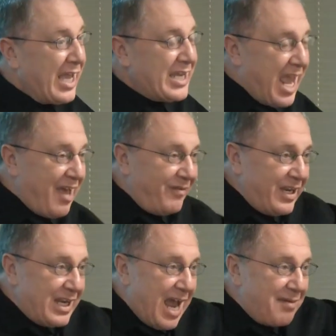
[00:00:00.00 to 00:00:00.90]
and
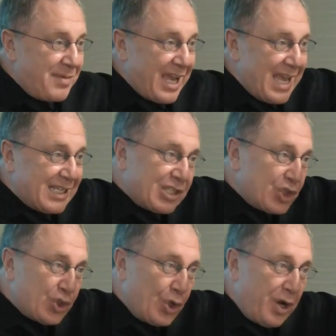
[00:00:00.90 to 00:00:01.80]
every number
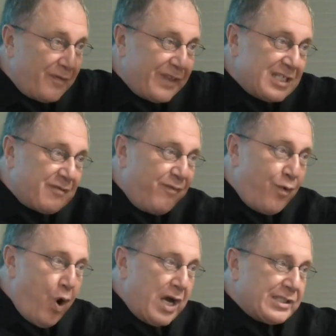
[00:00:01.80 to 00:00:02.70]
is sort of these
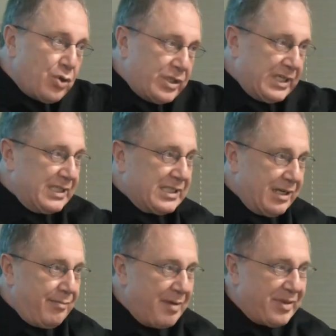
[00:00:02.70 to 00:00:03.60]
four
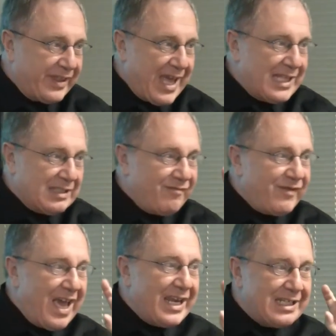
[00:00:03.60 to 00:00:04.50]
associates. Remember, that's
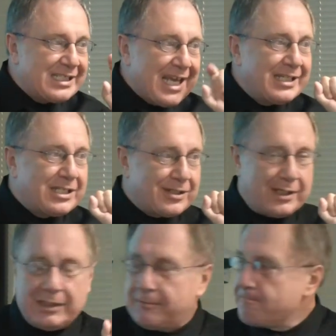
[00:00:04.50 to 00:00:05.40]
very
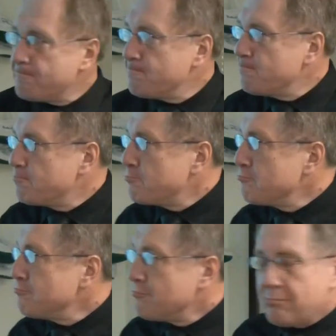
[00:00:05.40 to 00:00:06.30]
central. What,